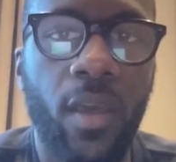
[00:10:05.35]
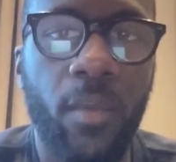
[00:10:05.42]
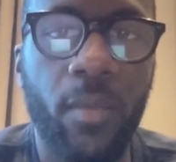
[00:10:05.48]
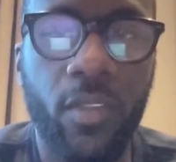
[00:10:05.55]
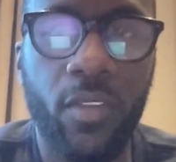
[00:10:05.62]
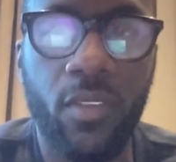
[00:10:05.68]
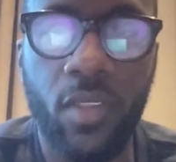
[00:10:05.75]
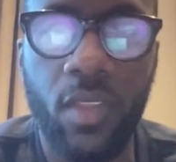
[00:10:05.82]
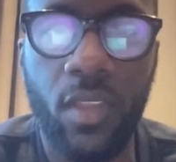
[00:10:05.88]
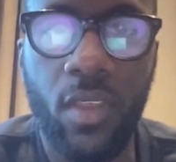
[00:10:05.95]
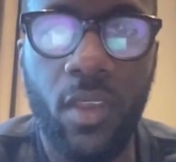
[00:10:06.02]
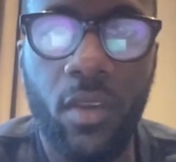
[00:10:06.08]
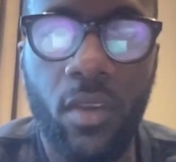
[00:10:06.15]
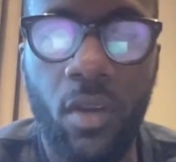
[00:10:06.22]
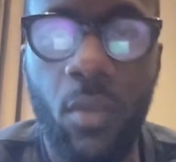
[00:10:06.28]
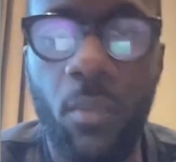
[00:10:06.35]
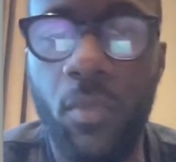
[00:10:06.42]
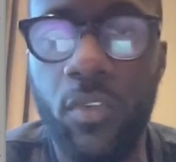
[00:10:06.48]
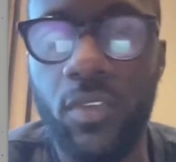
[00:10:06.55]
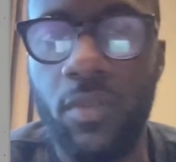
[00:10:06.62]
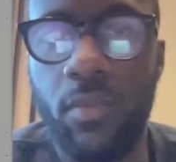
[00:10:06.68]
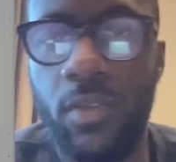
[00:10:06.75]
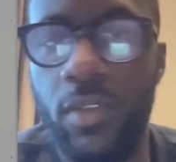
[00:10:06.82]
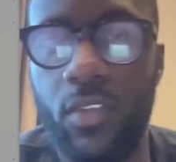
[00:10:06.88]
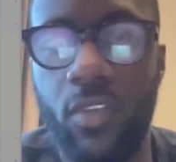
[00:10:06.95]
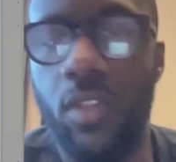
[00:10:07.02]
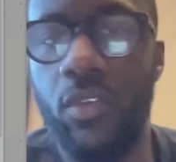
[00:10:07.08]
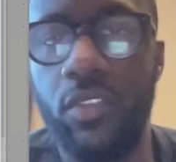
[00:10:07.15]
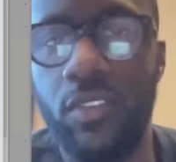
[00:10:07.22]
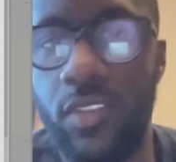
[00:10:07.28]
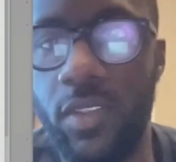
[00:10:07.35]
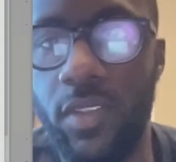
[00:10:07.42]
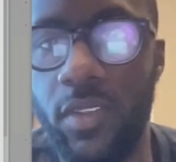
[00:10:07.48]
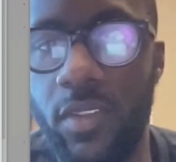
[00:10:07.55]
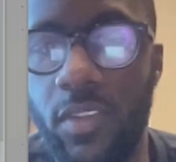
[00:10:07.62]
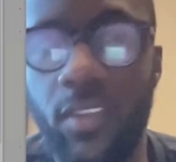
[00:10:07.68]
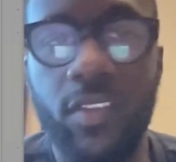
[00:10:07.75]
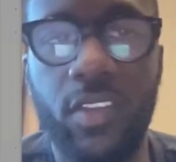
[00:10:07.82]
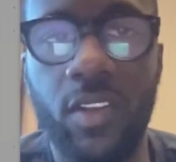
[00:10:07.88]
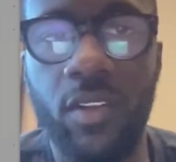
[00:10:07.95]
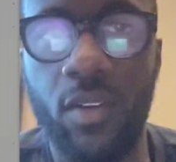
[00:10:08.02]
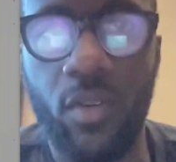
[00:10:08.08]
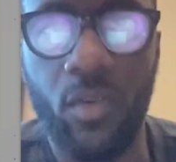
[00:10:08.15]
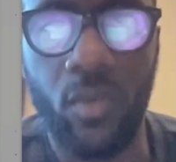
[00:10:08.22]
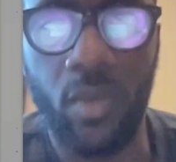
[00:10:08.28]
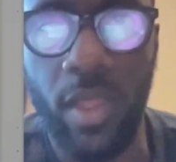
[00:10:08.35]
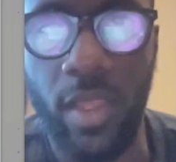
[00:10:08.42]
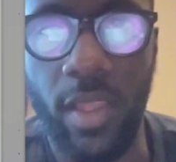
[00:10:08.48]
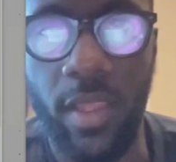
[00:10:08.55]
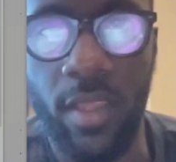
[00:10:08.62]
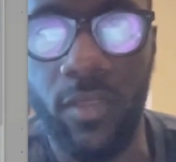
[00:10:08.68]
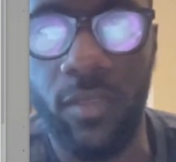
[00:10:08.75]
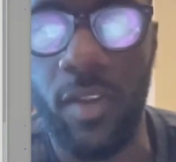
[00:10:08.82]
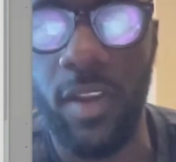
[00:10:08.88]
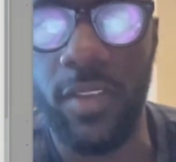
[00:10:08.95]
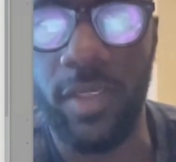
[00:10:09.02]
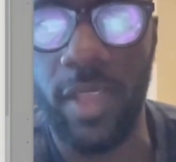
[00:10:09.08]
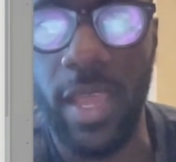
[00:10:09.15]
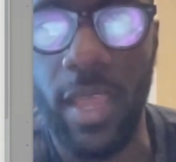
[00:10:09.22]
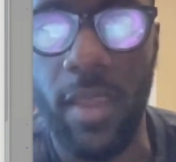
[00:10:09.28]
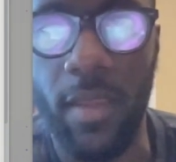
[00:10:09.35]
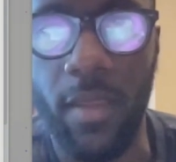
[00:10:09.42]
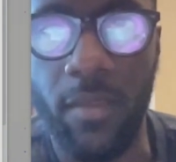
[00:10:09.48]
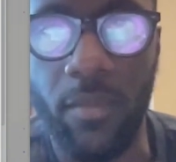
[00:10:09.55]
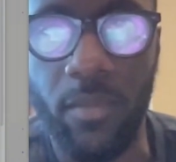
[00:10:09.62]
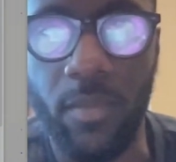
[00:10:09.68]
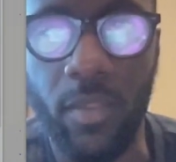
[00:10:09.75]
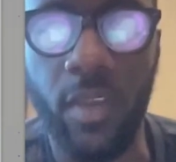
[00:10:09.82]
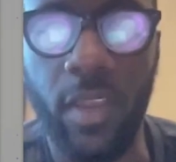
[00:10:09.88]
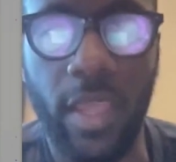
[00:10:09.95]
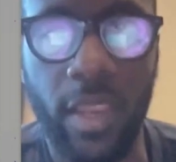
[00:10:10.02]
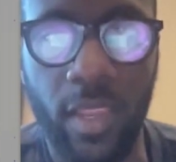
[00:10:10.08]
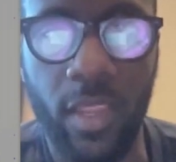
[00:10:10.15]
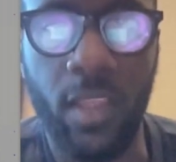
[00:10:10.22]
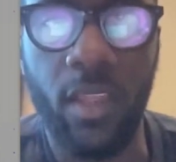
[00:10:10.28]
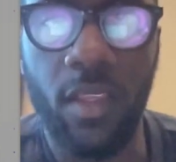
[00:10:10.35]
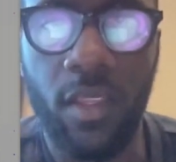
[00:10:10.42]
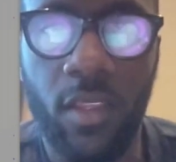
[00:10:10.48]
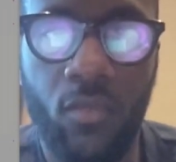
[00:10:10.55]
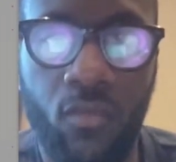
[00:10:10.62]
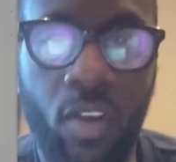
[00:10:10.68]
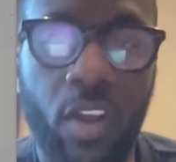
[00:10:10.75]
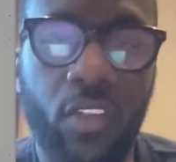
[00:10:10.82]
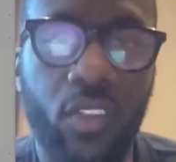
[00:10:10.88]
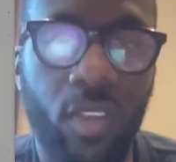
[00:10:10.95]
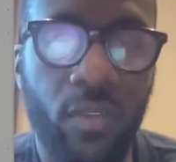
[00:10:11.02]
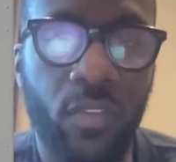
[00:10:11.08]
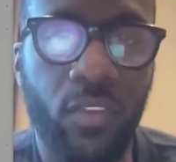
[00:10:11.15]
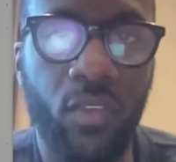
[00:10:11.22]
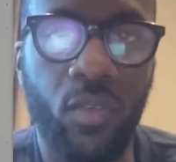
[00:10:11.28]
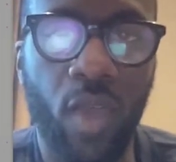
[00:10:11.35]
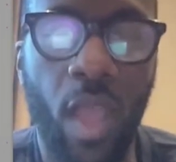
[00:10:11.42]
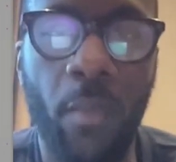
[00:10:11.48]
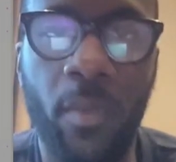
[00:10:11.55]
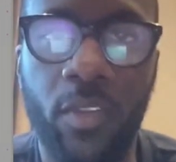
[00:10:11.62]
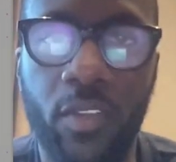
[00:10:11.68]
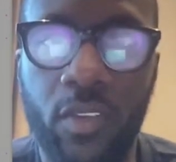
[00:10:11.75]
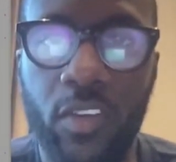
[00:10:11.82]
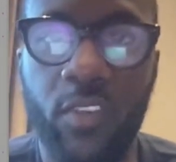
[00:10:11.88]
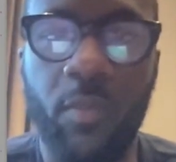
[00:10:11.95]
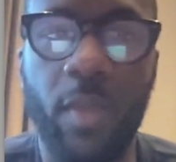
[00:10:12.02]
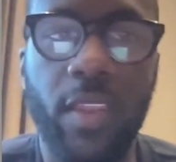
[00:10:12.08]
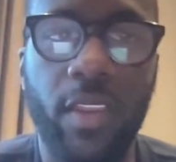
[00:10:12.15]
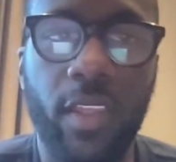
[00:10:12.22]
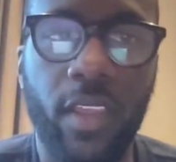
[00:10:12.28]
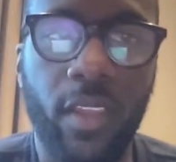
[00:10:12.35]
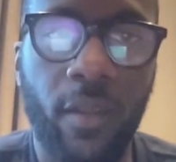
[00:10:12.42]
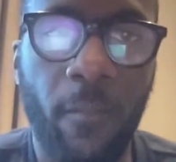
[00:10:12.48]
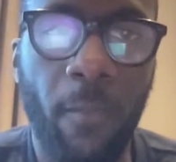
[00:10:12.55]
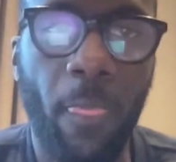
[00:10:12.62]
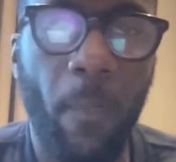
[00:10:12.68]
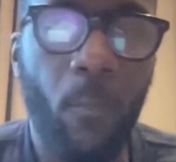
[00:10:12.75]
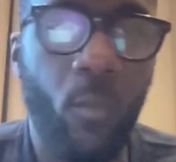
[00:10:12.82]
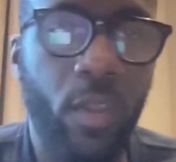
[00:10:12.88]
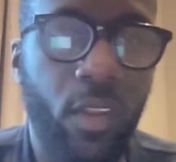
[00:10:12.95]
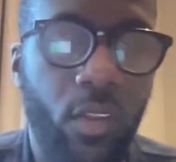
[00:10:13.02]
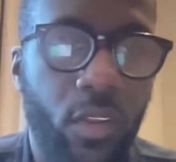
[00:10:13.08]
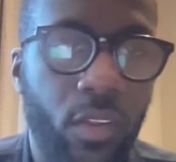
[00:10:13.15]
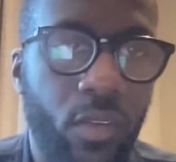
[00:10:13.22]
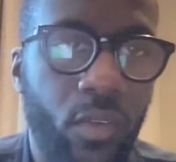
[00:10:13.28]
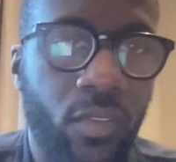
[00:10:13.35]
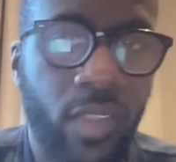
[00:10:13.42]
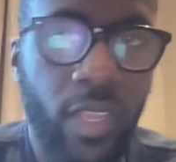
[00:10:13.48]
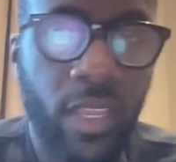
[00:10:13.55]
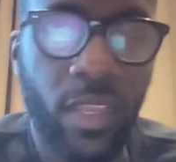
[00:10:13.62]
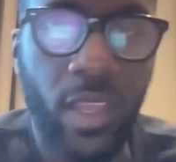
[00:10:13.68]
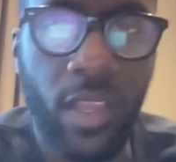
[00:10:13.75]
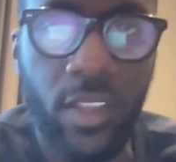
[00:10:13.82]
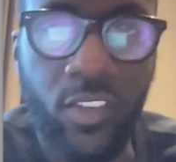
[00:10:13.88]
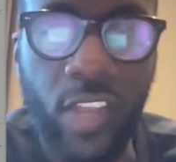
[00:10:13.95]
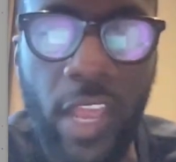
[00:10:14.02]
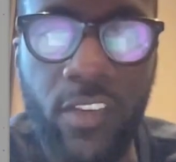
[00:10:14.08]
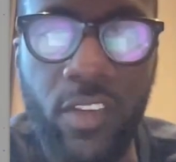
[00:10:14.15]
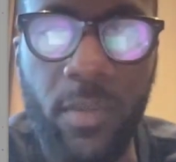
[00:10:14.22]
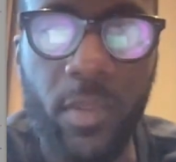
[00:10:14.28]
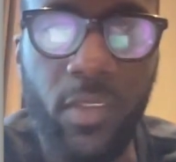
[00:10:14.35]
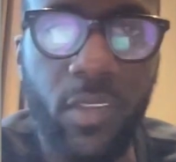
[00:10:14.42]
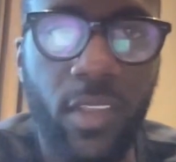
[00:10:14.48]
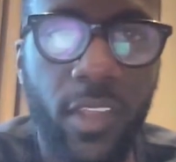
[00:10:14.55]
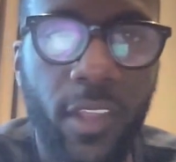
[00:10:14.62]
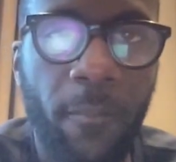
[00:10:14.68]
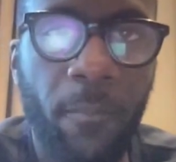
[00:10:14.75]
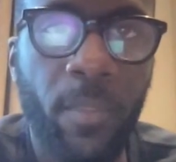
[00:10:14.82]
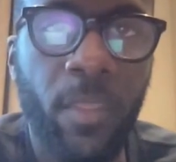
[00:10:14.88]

It's close to zero as far as I look at it relative to how much you're spending when you're using ChatGPT.